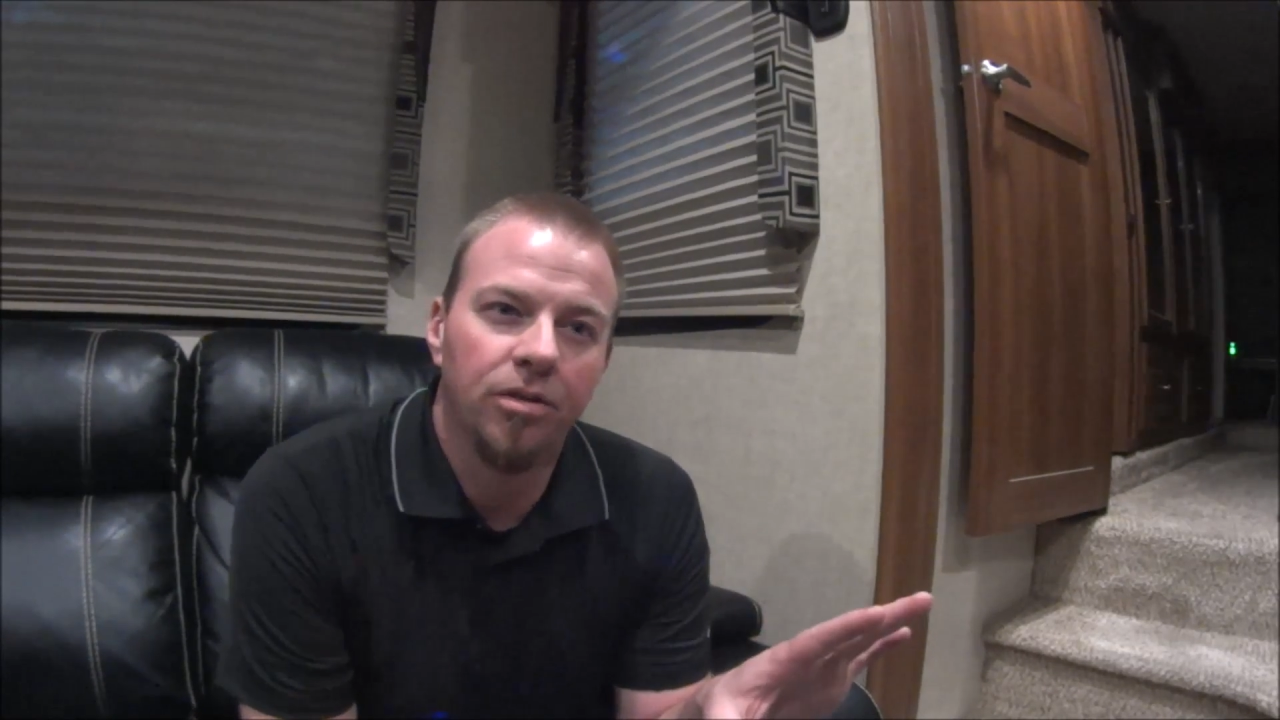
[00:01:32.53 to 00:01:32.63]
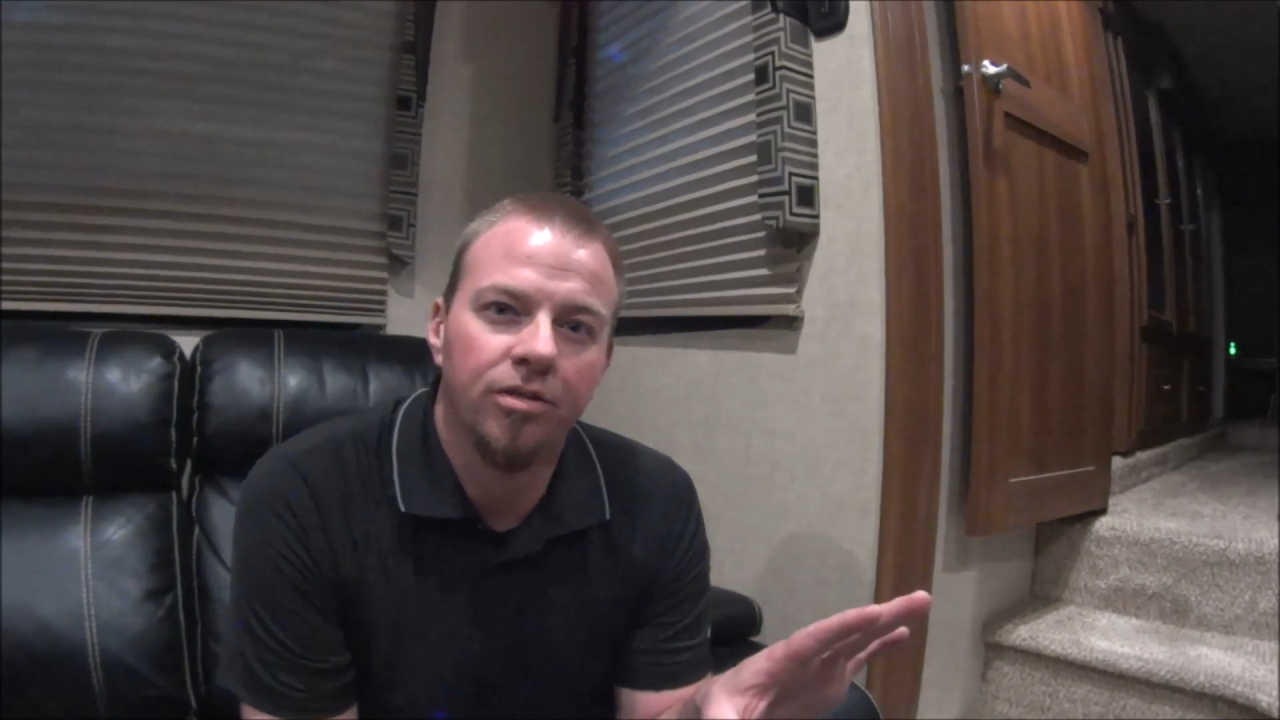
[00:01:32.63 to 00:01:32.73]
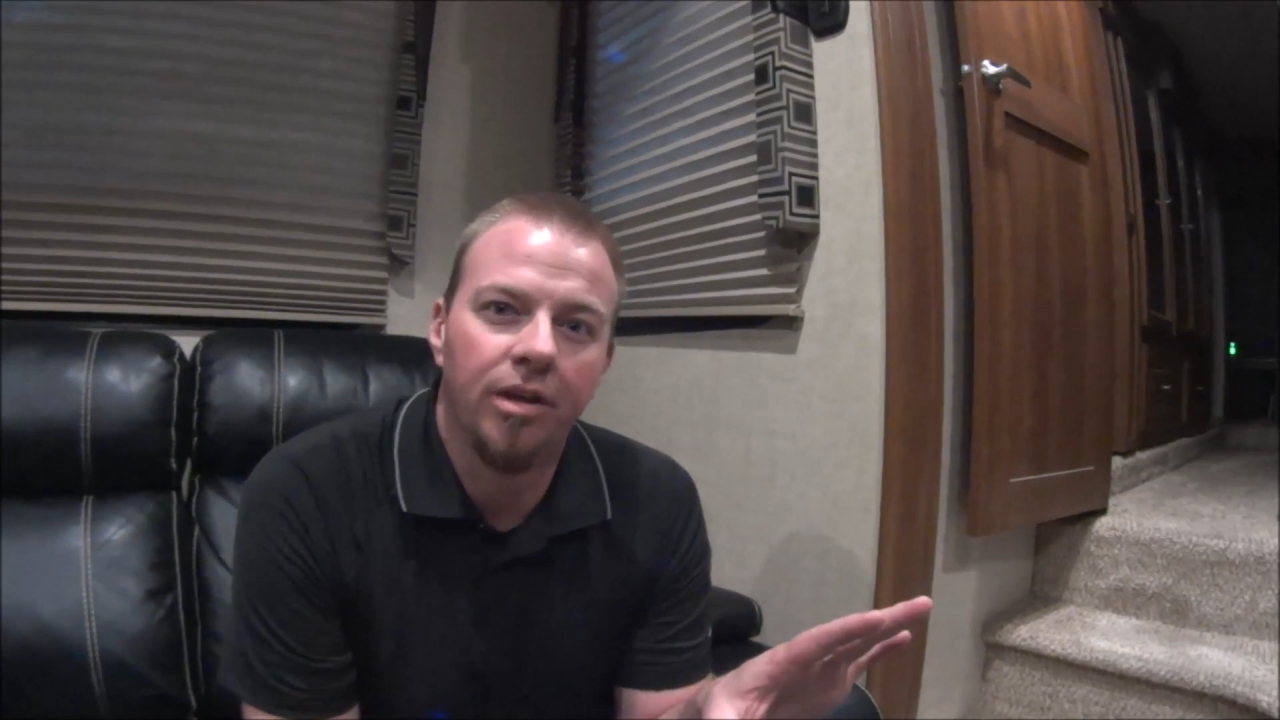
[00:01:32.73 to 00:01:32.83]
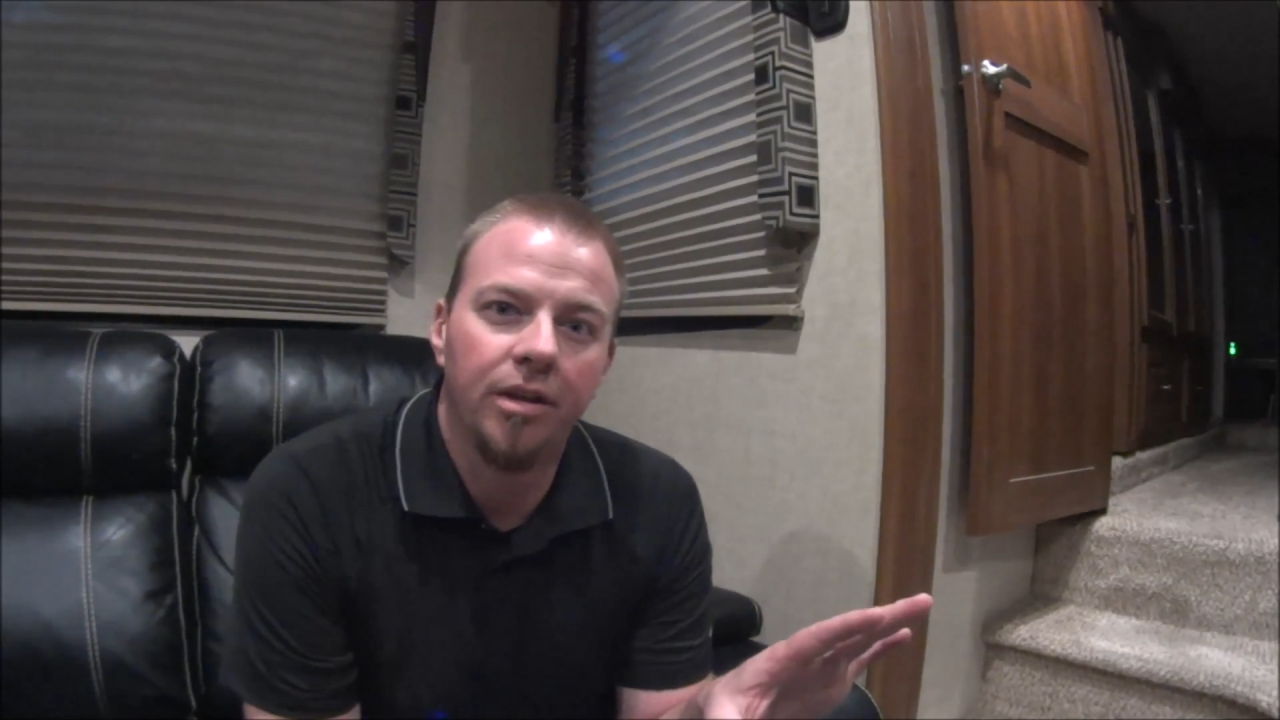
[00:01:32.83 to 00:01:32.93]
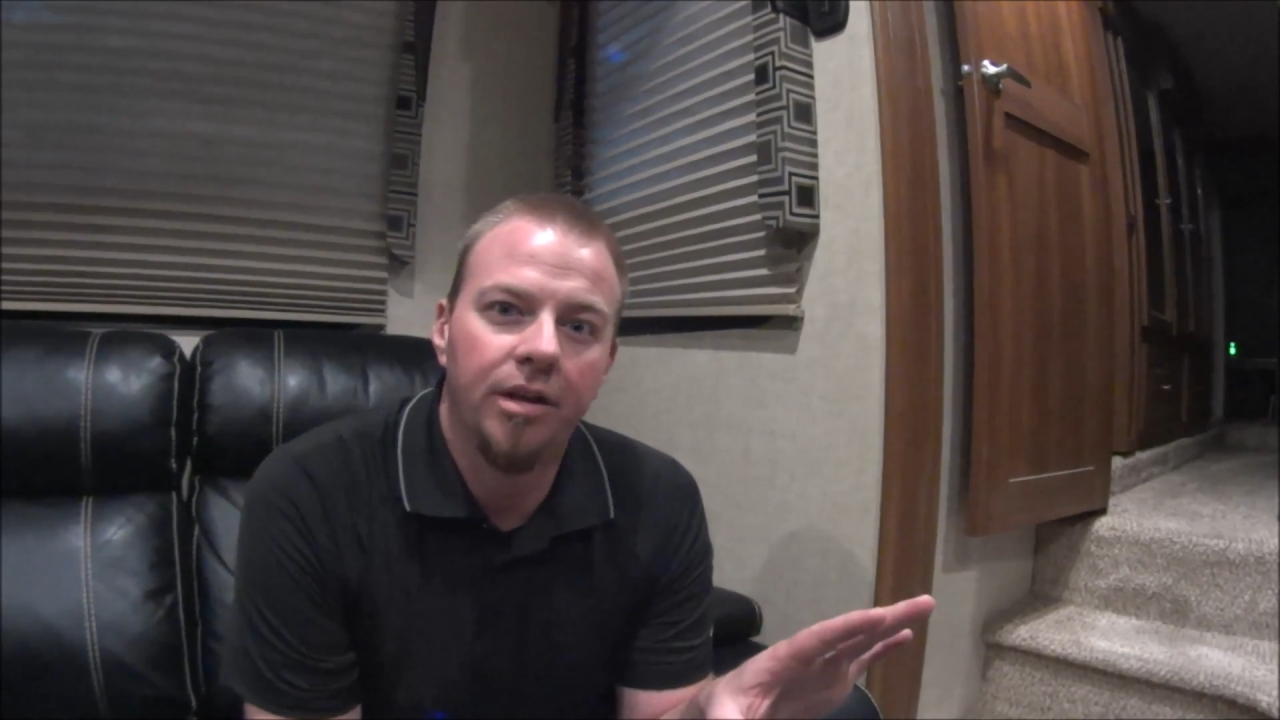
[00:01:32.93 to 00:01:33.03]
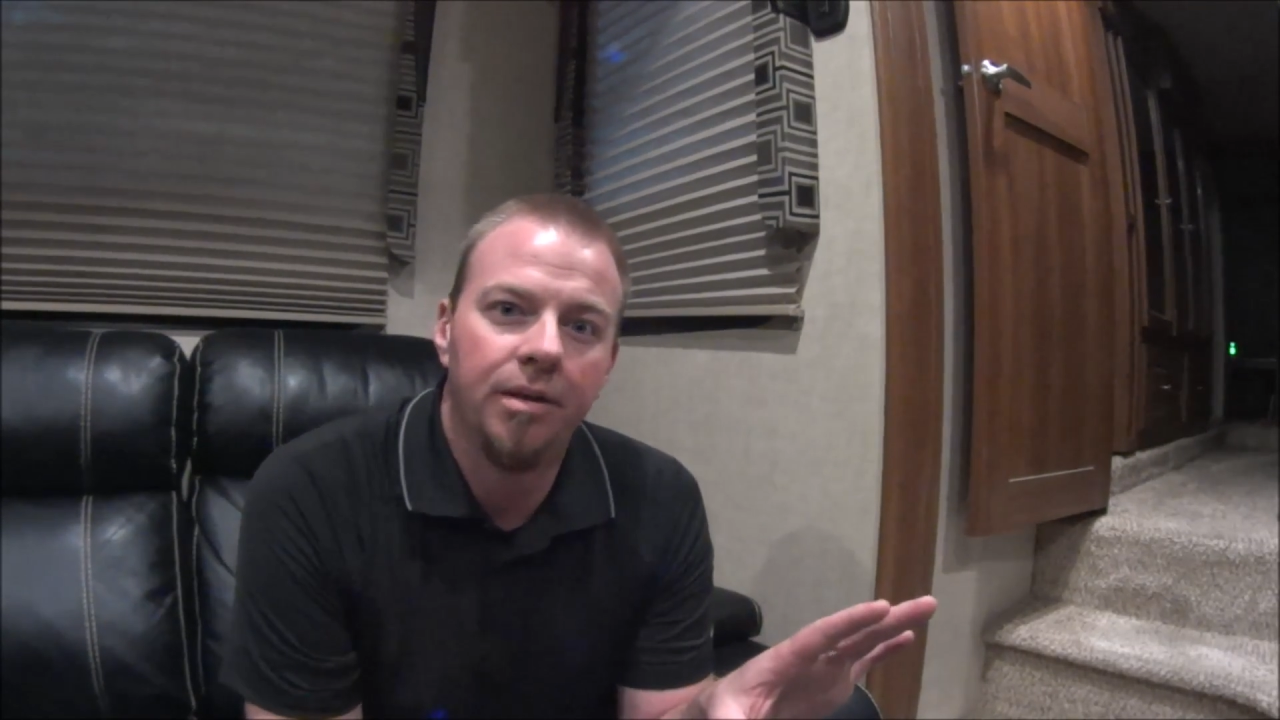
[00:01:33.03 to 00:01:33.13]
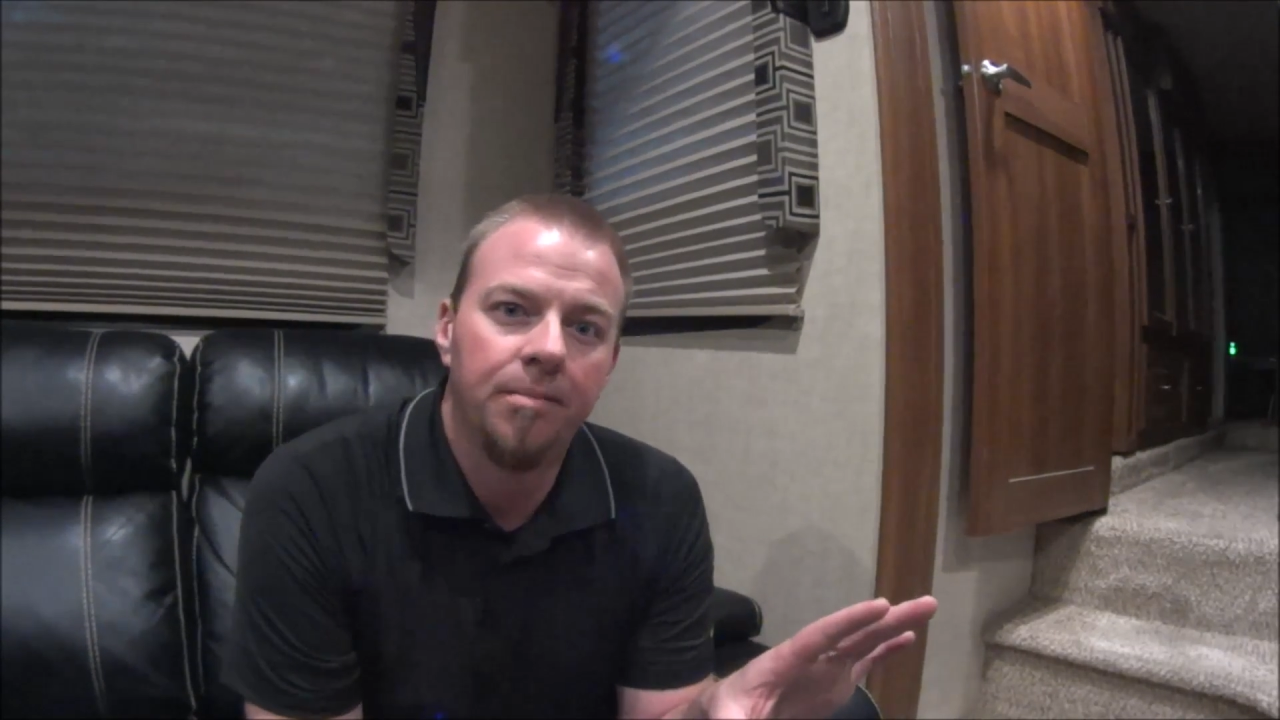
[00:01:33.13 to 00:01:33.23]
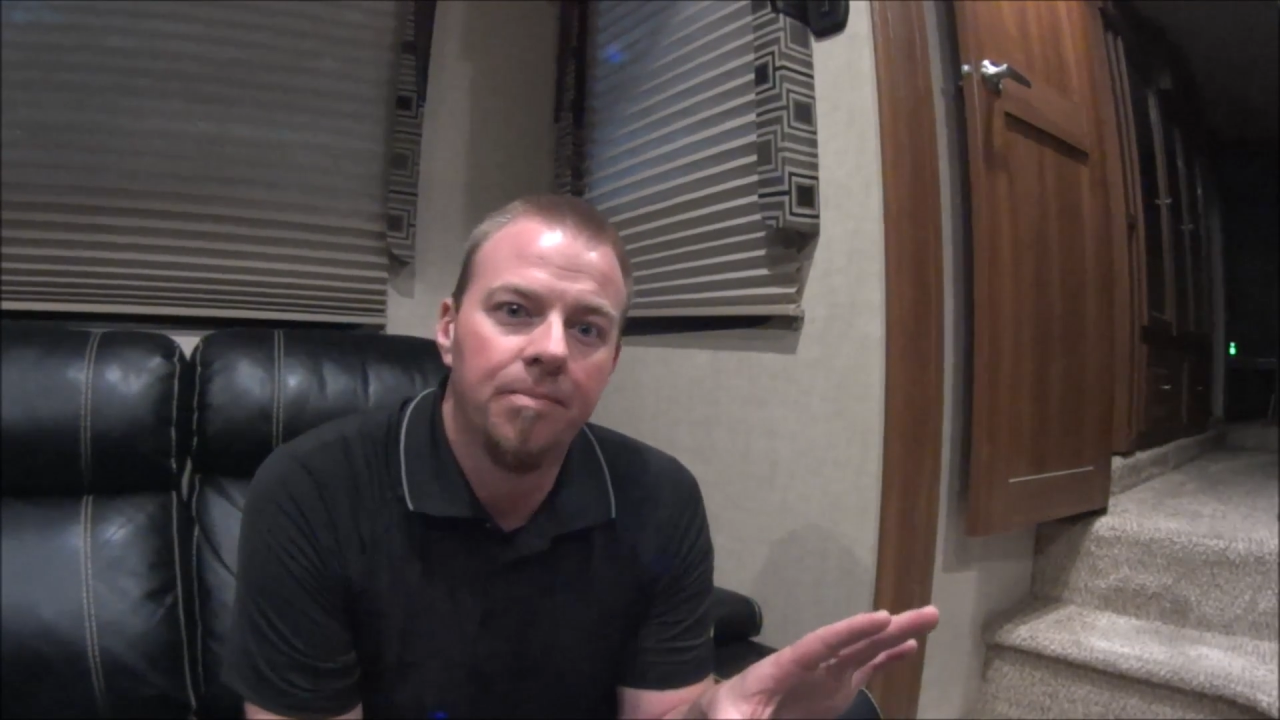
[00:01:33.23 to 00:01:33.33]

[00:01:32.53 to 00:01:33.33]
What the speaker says: slightly,